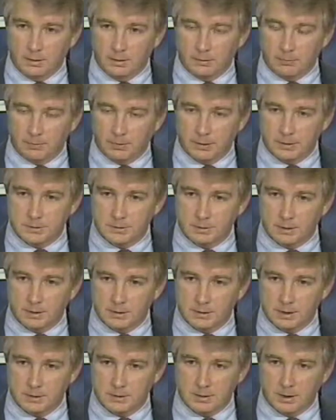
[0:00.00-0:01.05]
The
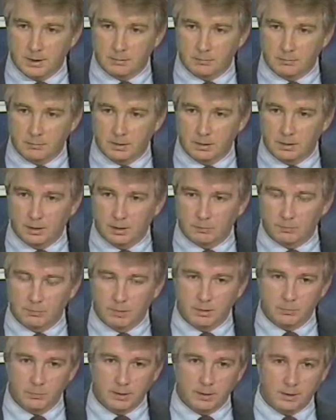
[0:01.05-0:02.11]
president, as I say,
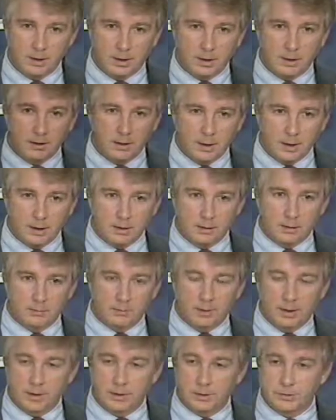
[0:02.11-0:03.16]
at midweek, indicated
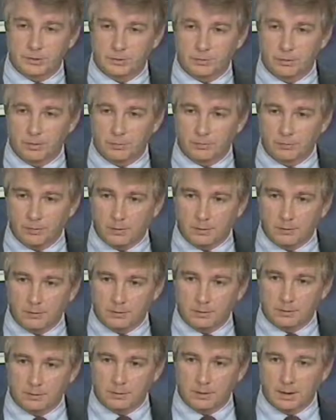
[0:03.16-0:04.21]
that planning should go
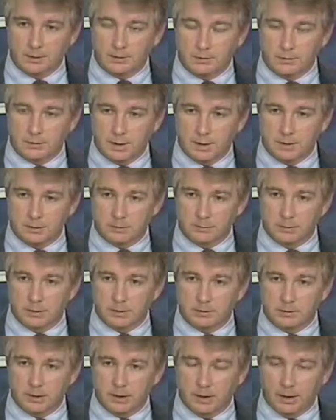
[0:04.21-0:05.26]
forward to exercise a
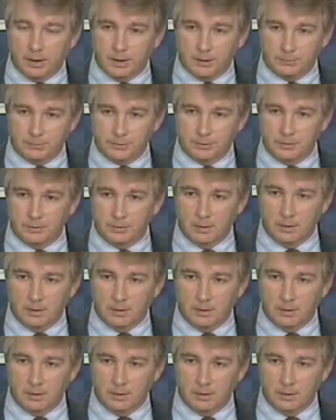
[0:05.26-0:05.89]
military option.